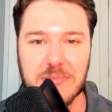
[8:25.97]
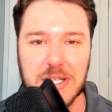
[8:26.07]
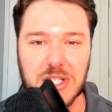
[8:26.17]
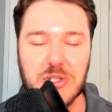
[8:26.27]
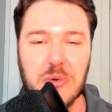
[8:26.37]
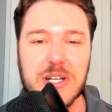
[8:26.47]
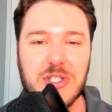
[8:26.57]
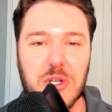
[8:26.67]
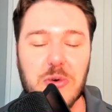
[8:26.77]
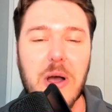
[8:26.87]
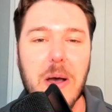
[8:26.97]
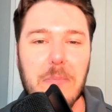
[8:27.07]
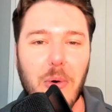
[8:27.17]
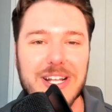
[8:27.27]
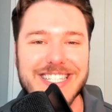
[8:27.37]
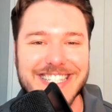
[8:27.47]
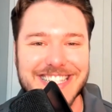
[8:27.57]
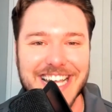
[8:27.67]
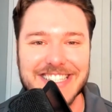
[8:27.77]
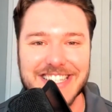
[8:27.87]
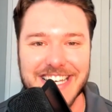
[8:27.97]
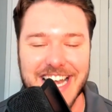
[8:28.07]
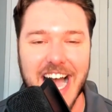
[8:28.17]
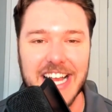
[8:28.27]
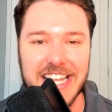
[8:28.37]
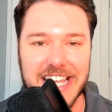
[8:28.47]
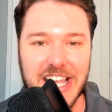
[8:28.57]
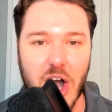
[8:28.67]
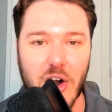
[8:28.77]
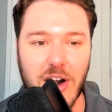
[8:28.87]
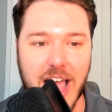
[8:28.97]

pitching to a 2.69 ERA.